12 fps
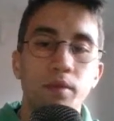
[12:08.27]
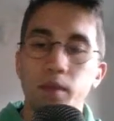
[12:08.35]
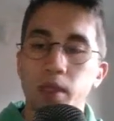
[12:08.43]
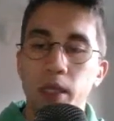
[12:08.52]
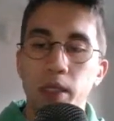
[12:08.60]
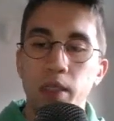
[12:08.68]

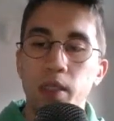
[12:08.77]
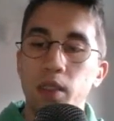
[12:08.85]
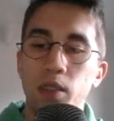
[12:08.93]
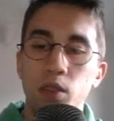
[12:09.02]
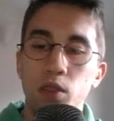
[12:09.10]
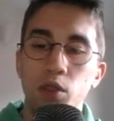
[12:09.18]
and
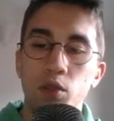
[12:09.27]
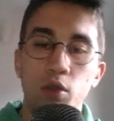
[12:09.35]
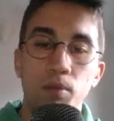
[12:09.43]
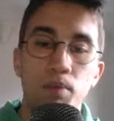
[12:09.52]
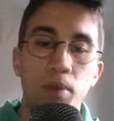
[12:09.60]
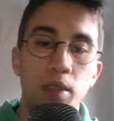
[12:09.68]
you
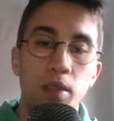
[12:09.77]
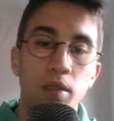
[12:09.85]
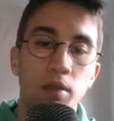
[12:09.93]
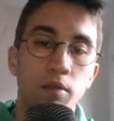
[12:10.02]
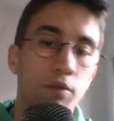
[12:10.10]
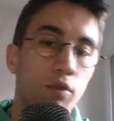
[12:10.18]
completely
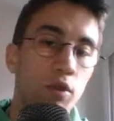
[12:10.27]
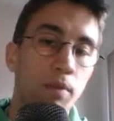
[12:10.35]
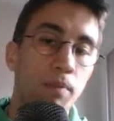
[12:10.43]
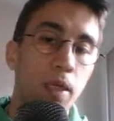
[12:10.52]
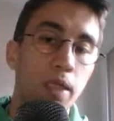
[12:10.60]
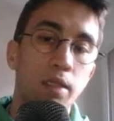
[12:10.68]
fall
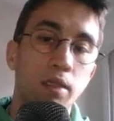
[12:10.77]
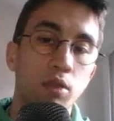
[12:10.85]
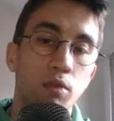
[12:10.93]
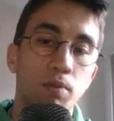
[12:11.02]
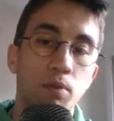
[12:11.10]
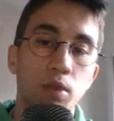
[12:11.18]
apart
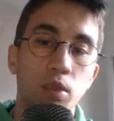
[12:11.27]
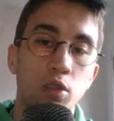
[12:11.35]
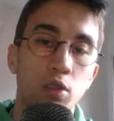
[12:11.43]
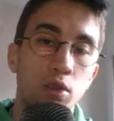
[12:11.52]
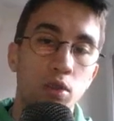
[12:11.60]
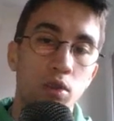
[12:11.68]
your
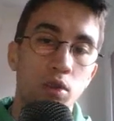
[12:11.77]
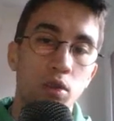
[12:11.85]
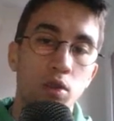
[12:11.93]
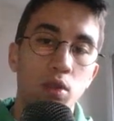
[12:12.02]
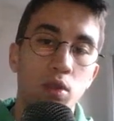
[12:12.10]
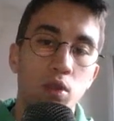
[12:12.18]
position.
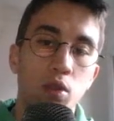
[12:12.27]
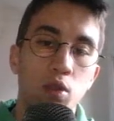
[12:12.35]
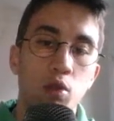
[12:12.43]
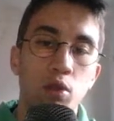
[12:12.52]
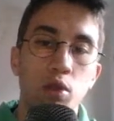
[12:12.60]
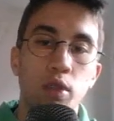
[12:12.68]

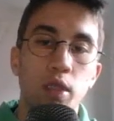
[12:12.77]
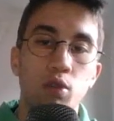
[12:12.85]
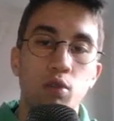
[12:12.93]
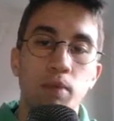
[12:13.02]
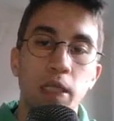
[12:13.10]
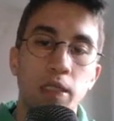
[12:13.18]
Or you can do
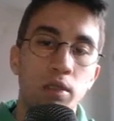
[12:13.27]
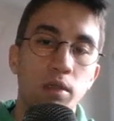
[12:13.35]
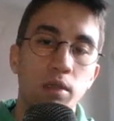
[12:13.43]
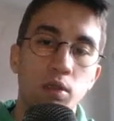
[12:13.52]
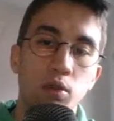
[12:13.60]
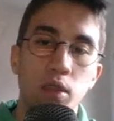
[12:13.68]
better.
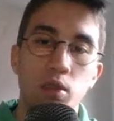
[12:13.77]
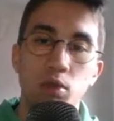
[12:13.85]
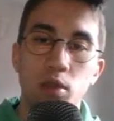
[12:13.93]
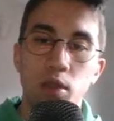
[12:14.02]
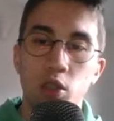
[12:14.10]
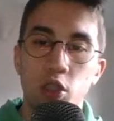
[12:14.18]
You can do
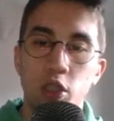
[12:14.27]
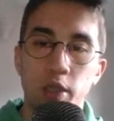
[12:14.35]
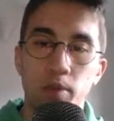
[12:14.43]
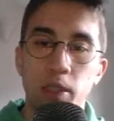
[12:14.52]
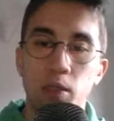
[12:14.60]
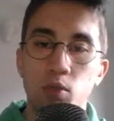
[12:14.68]
this
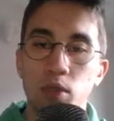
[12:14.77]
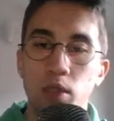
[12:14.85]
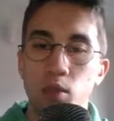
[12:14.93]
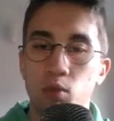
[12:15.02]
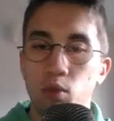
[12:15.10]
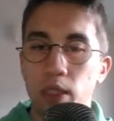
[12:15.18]
checkmate with the
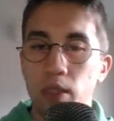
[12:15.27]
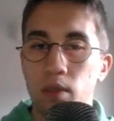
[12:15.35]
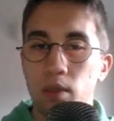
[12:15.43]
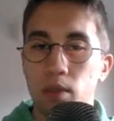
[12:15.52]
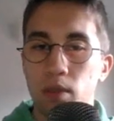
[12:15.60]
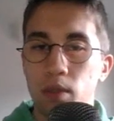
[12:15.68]
queen,
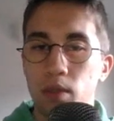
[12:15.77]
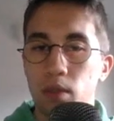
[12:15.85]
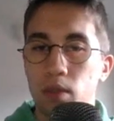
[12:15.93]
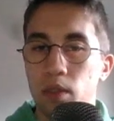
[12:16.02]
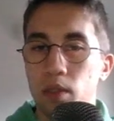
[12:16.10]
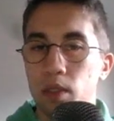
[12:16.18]

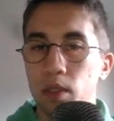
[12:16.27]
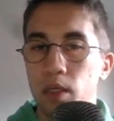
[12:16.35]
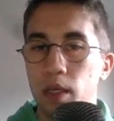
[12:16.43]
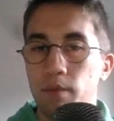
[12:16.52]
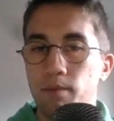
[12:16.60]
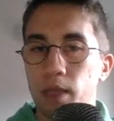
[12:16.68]

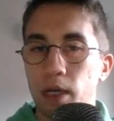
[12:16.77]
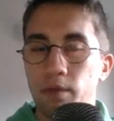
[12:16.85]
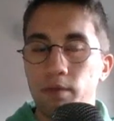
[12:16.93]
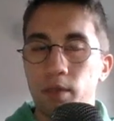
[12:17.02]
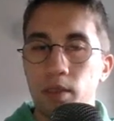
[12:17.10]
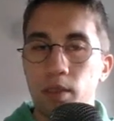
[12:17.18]
and
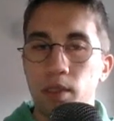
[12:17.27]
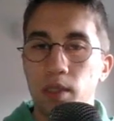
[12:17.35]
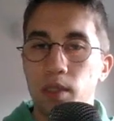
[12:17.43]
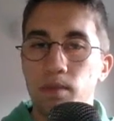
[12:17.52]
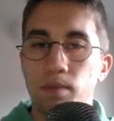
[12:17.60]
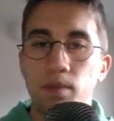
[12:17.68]
after
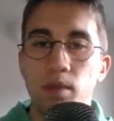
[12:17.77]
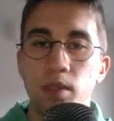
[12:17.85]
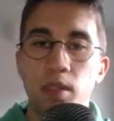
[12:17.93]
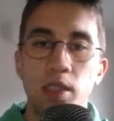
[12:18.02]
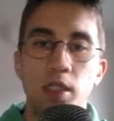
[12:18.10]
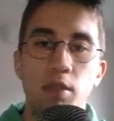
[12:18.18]
the
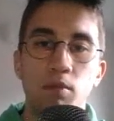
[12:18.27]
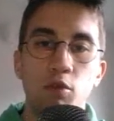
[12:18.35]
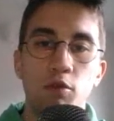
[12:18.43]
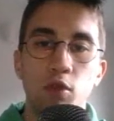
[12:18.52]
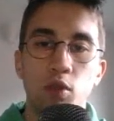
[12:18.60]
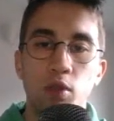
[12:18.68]
king
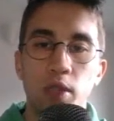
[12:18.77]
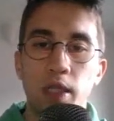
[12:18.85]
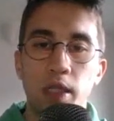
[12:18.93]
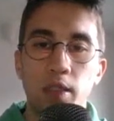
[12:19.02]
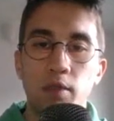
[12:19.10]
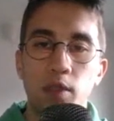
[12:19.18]
move you can
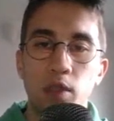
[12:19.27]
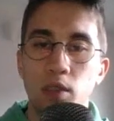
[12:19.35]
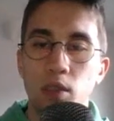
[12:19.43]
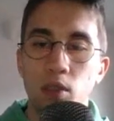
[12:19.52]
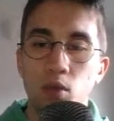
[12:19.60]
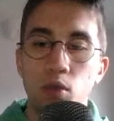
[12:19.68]
activate
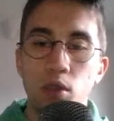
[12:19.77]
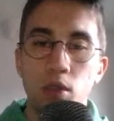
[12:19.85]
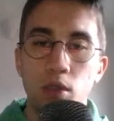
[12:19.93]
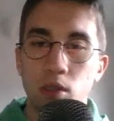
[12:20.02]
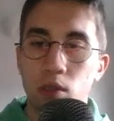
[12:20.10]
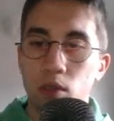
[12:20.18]
the rook.
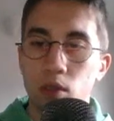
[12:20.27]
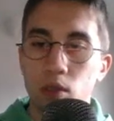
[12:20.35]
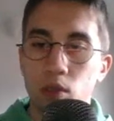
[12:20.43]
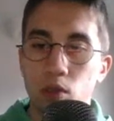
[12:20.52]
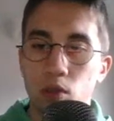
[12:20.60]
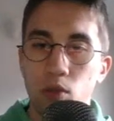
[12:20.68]

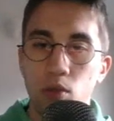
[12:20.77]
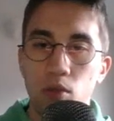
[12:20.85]
So